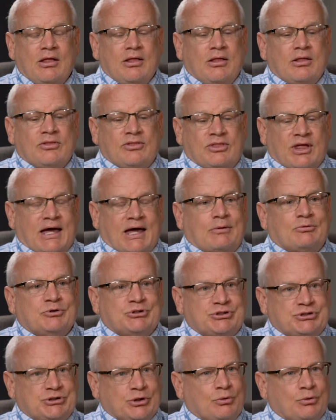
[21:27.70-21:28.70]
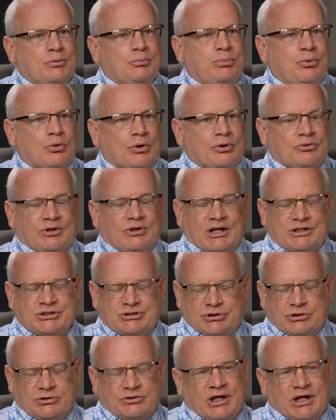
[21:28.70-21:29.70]
That was so important. That's
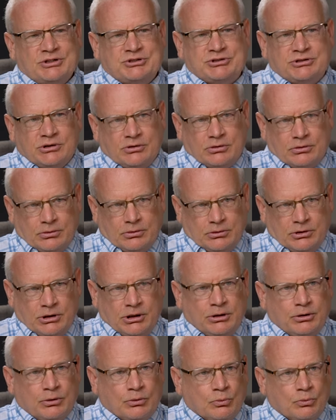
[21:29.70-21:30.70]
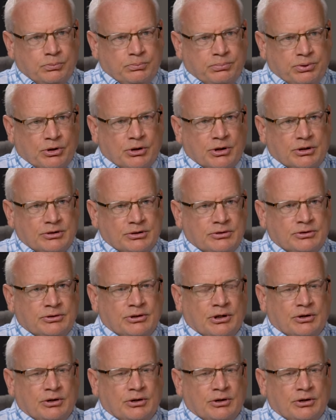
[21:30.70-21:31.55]
the, that's their inner part there,